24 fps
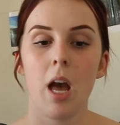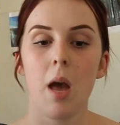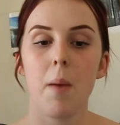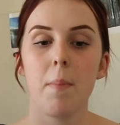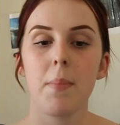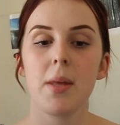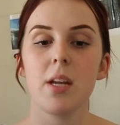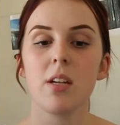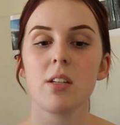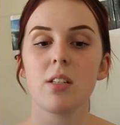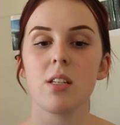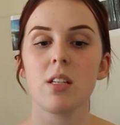
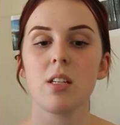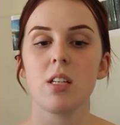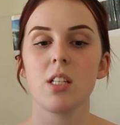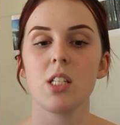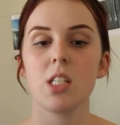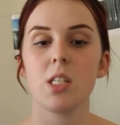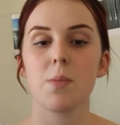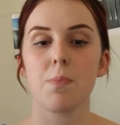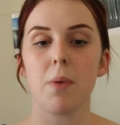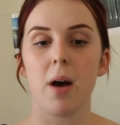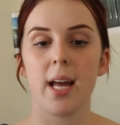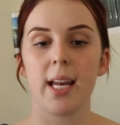Middleton and
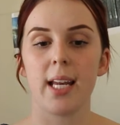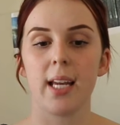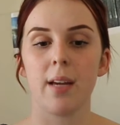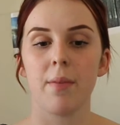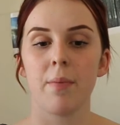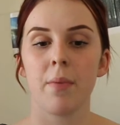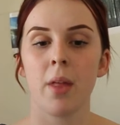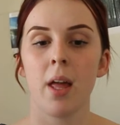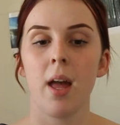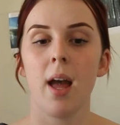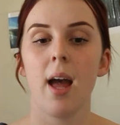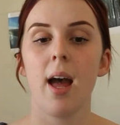Spiney
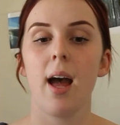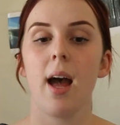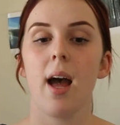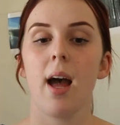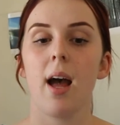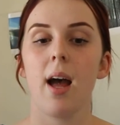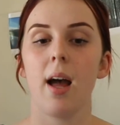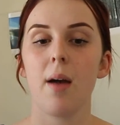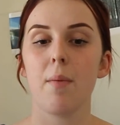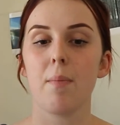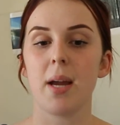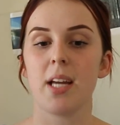
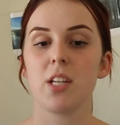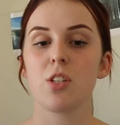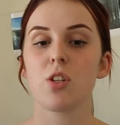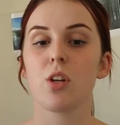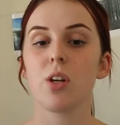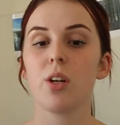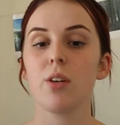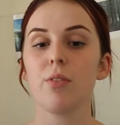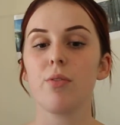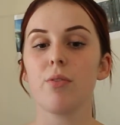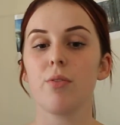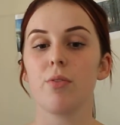made
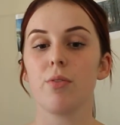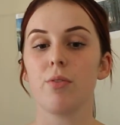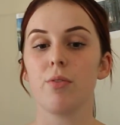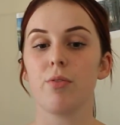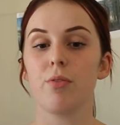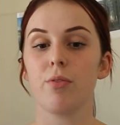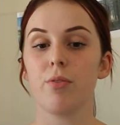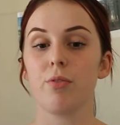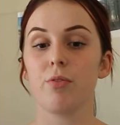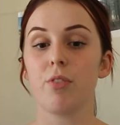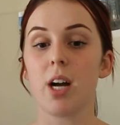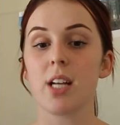two
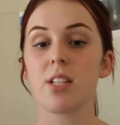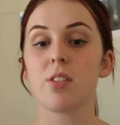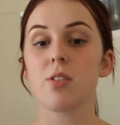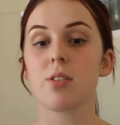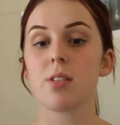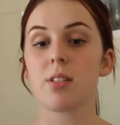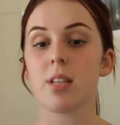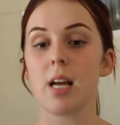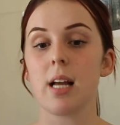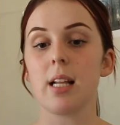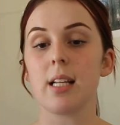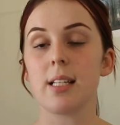vital
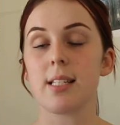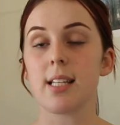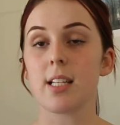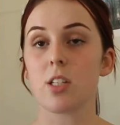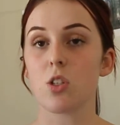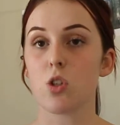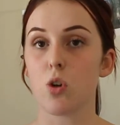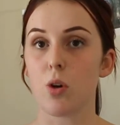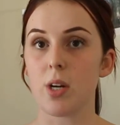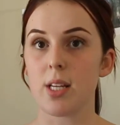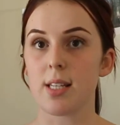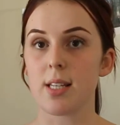stylistic
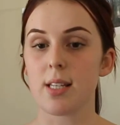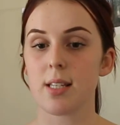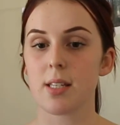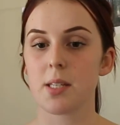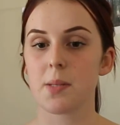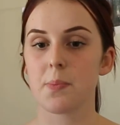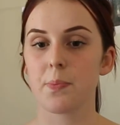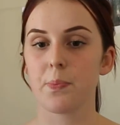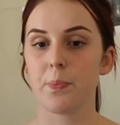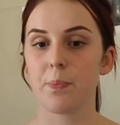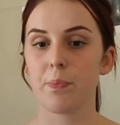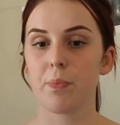
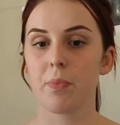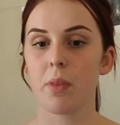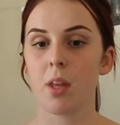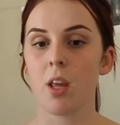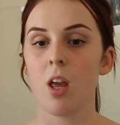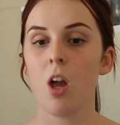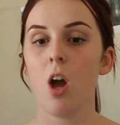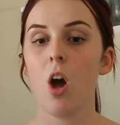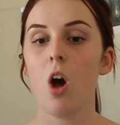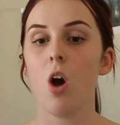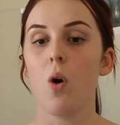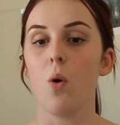choices.
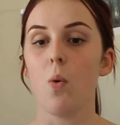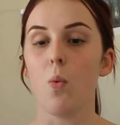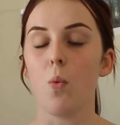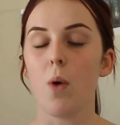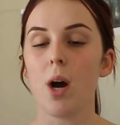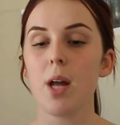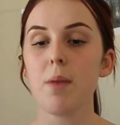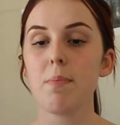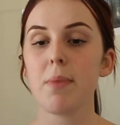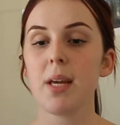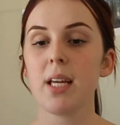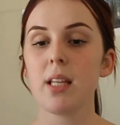
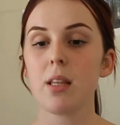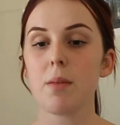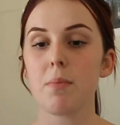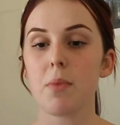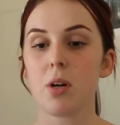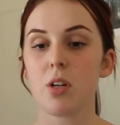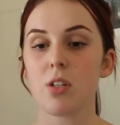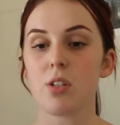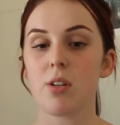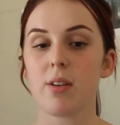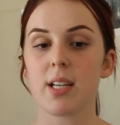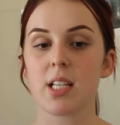One being the
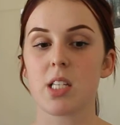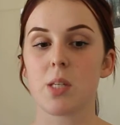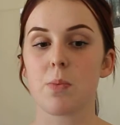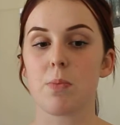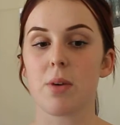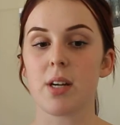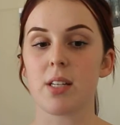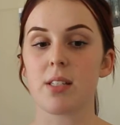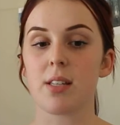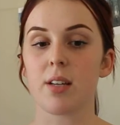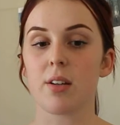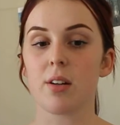mode to
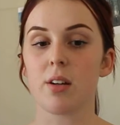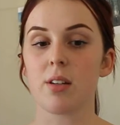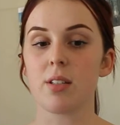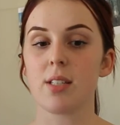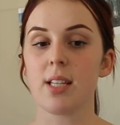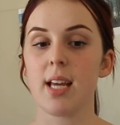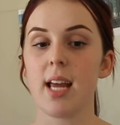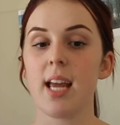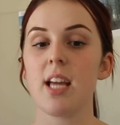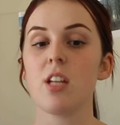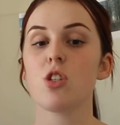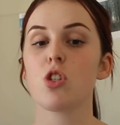express the
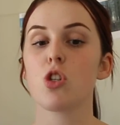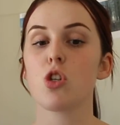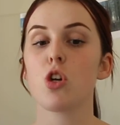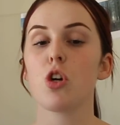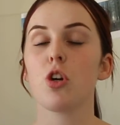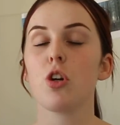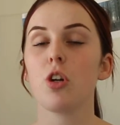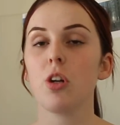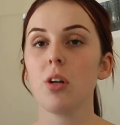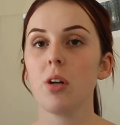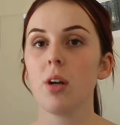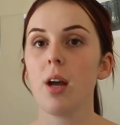content, and
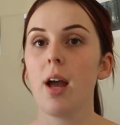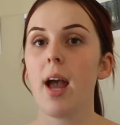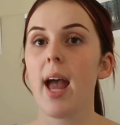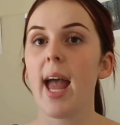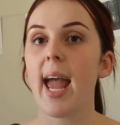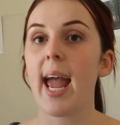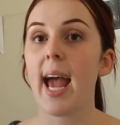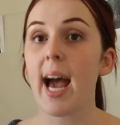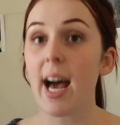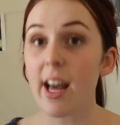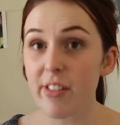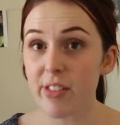two,
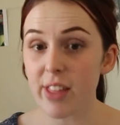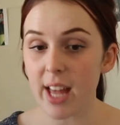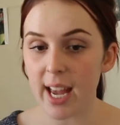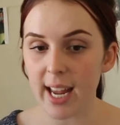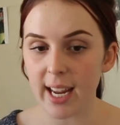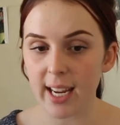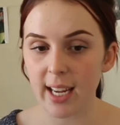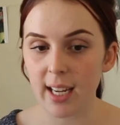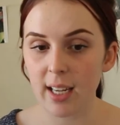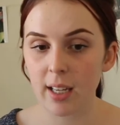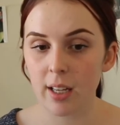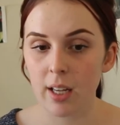how
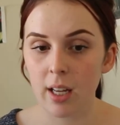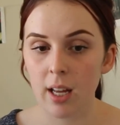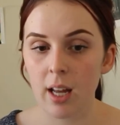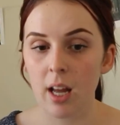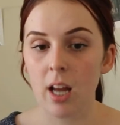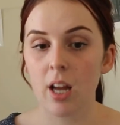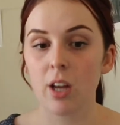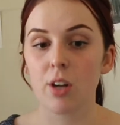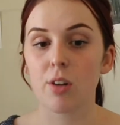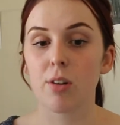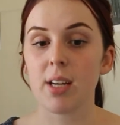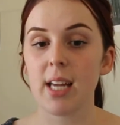they
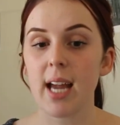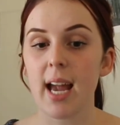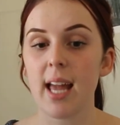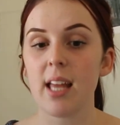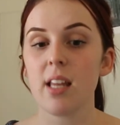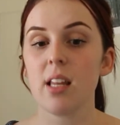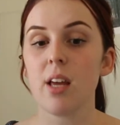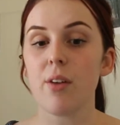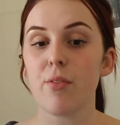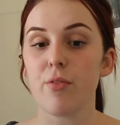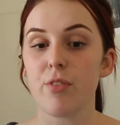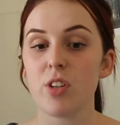
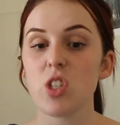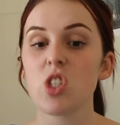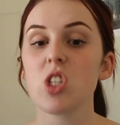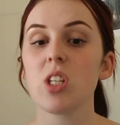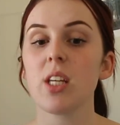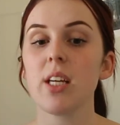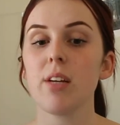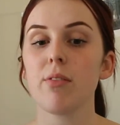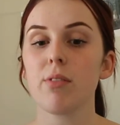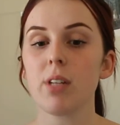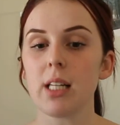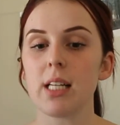create a
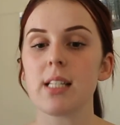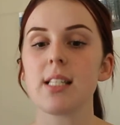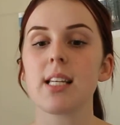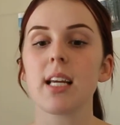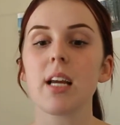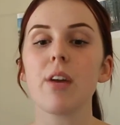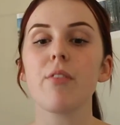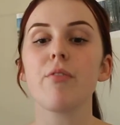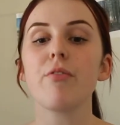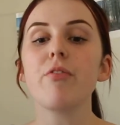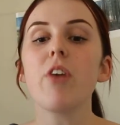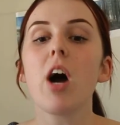visually
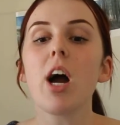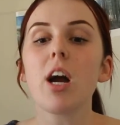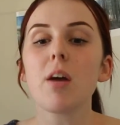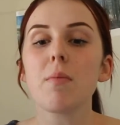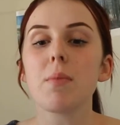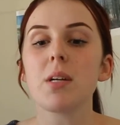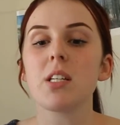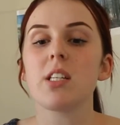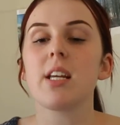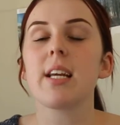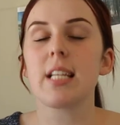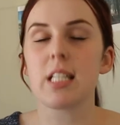realistic
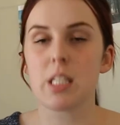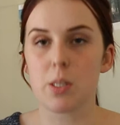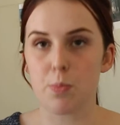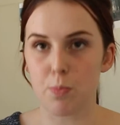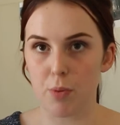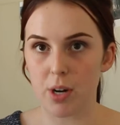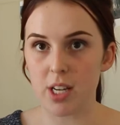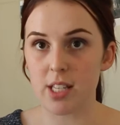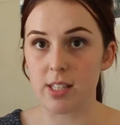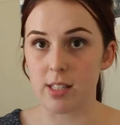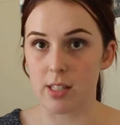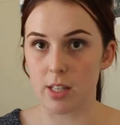environment to
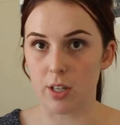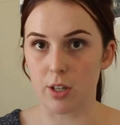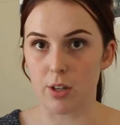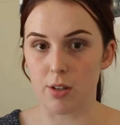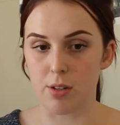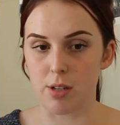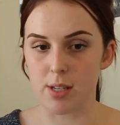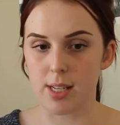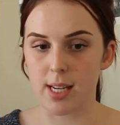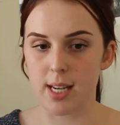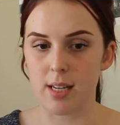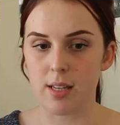express the
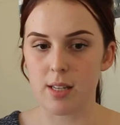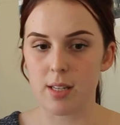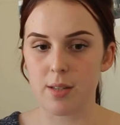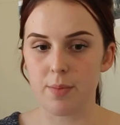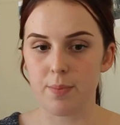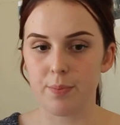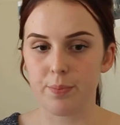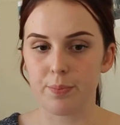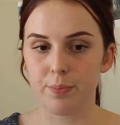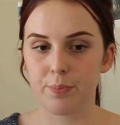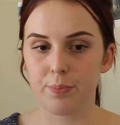content.